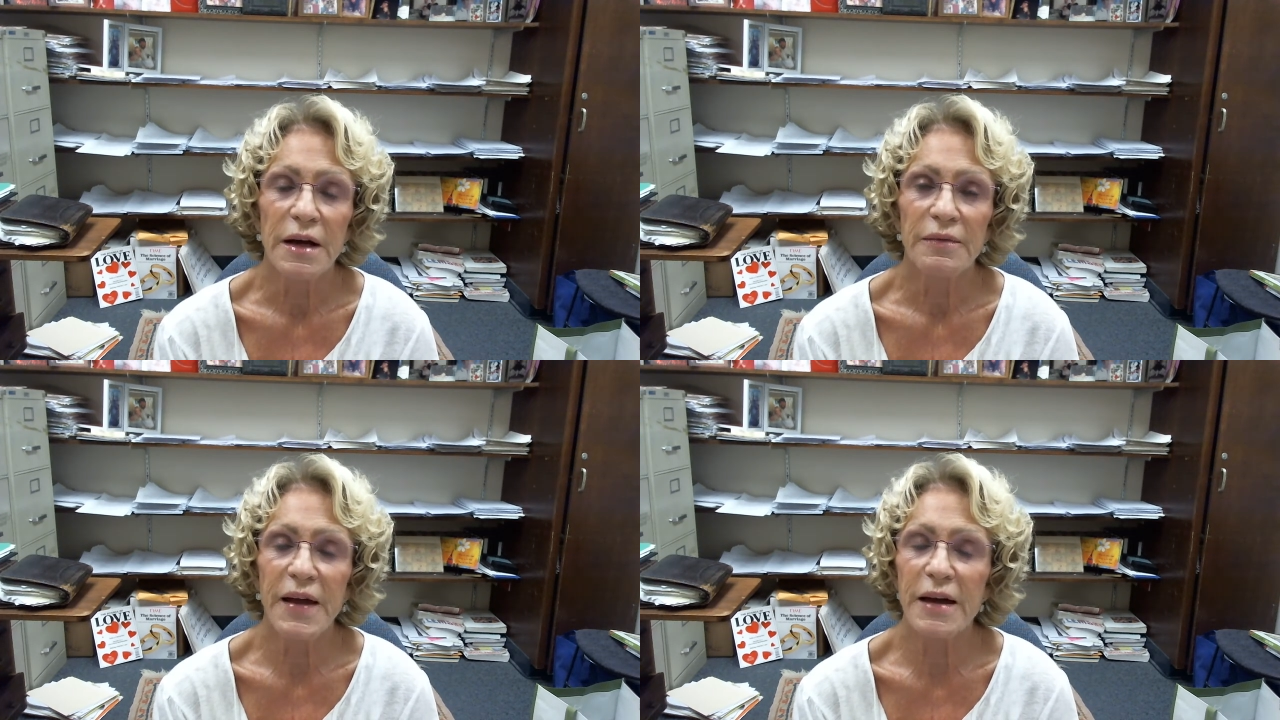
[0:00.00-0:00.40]

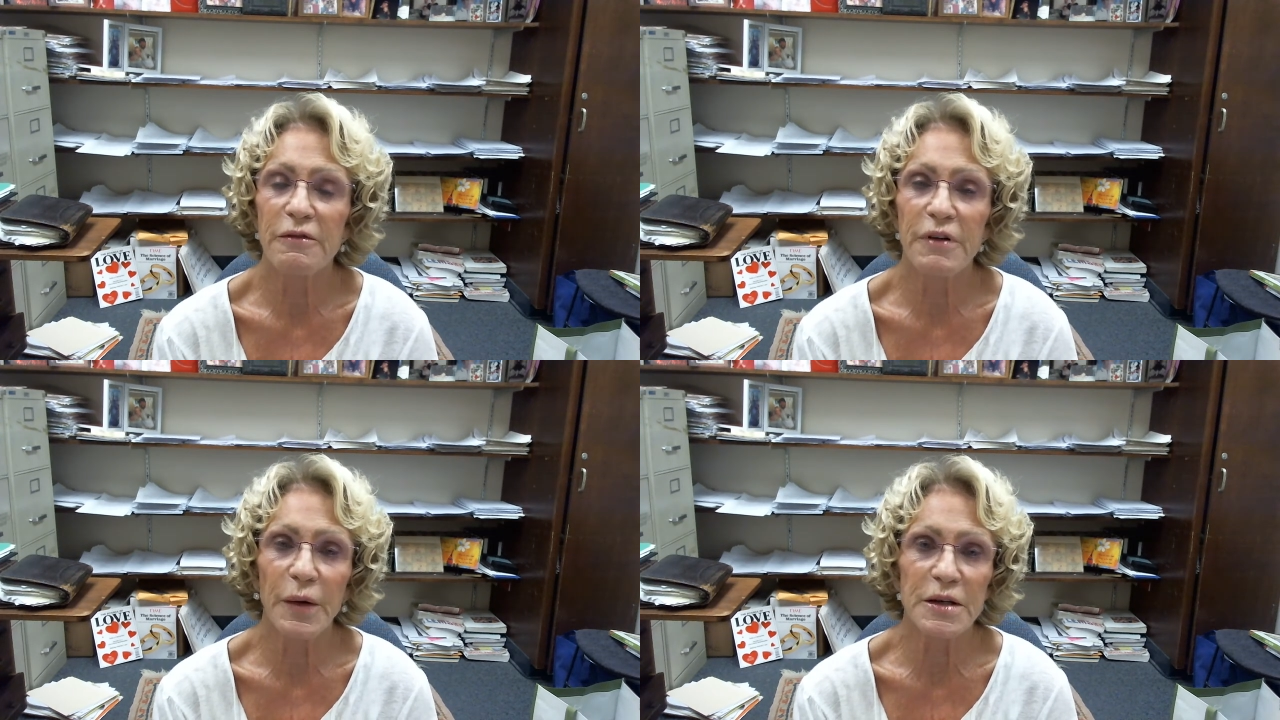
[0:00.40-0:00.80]
They had a
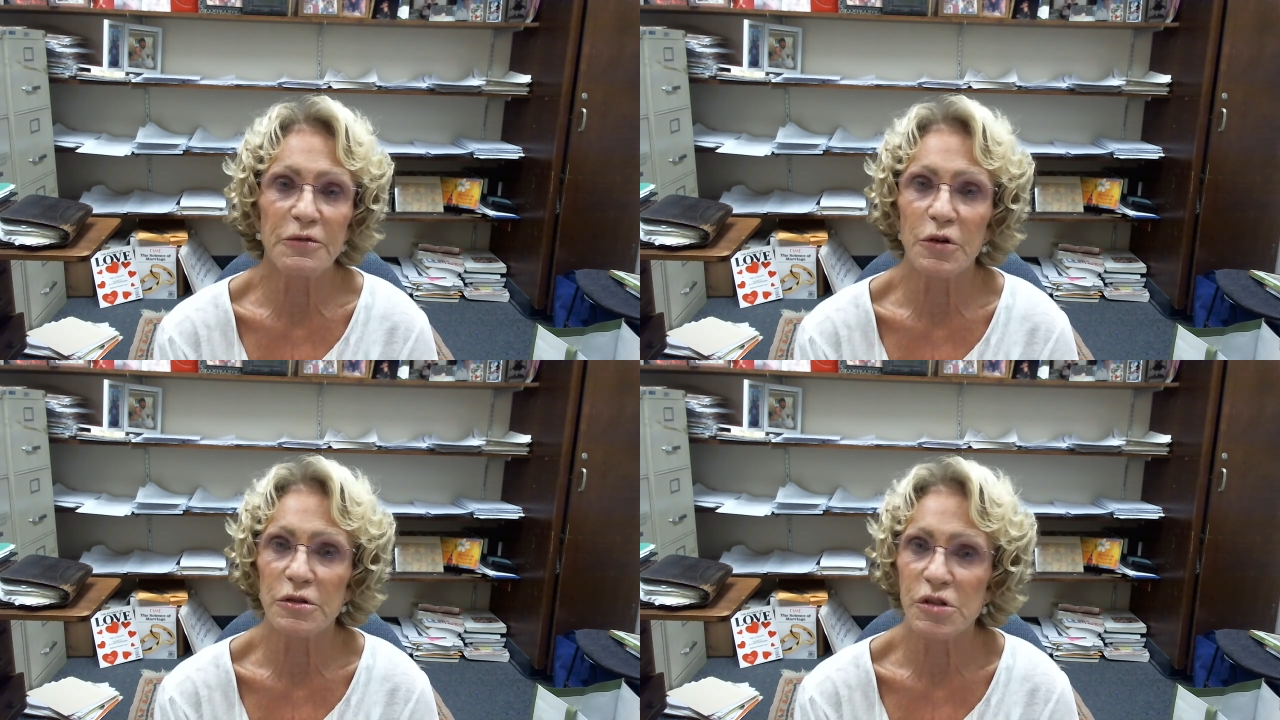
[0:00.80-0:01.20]
very
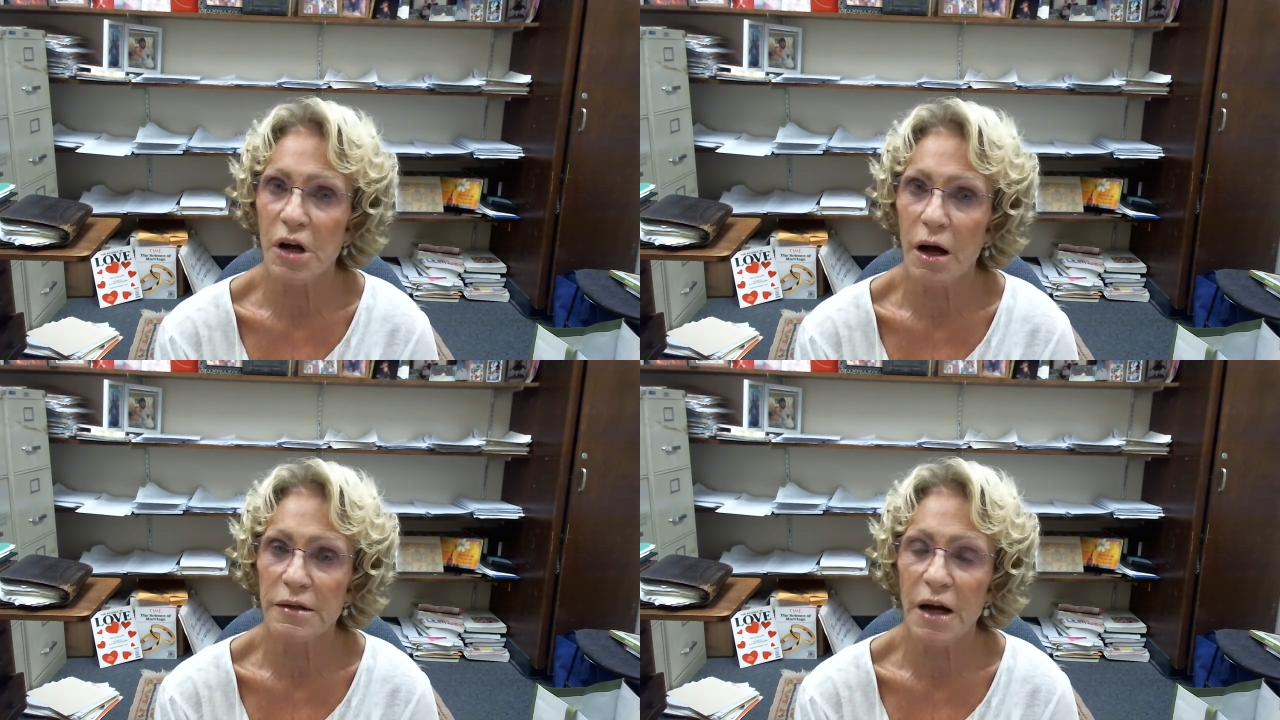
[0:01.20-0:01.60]
difficult
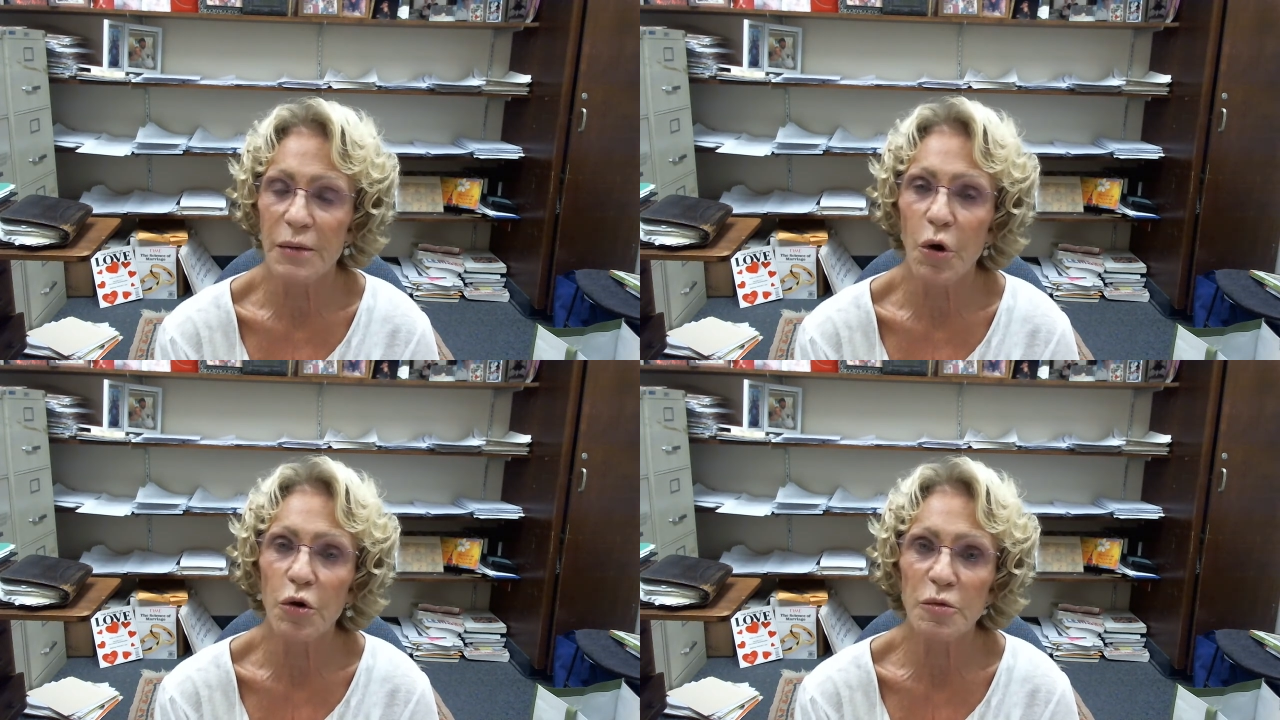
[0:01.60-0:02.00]
time.
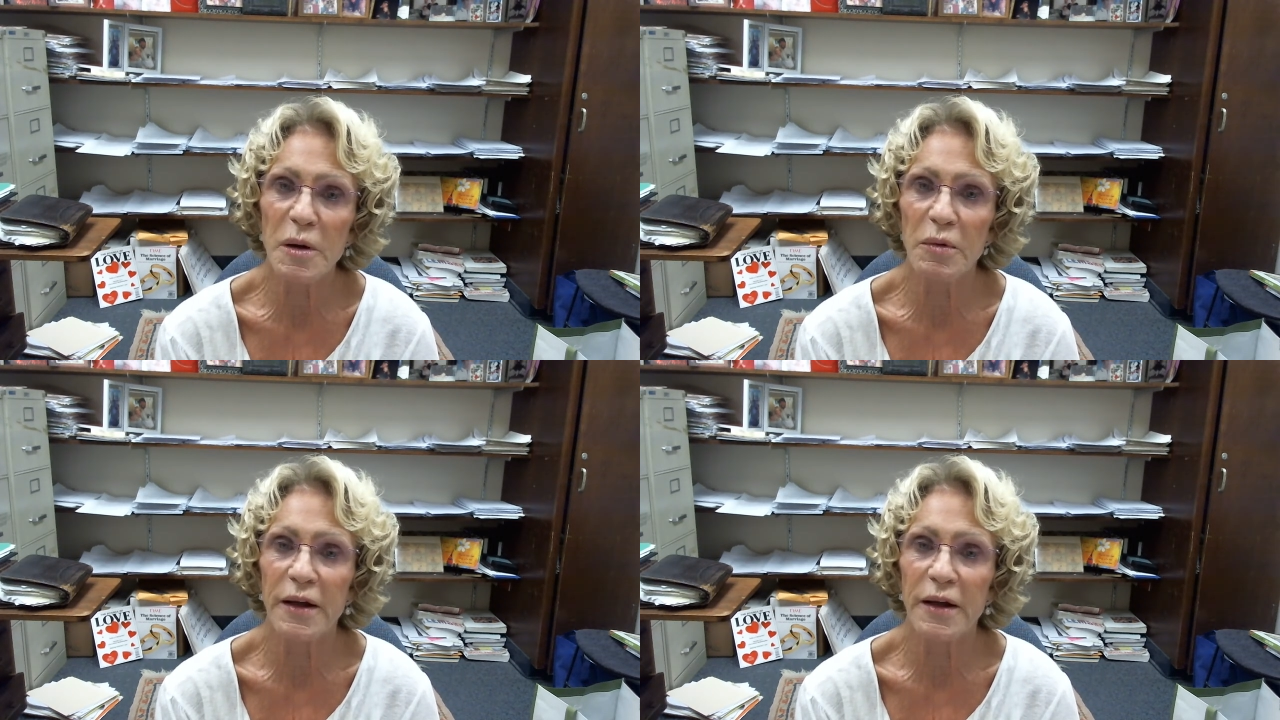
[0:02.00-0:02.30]
Older people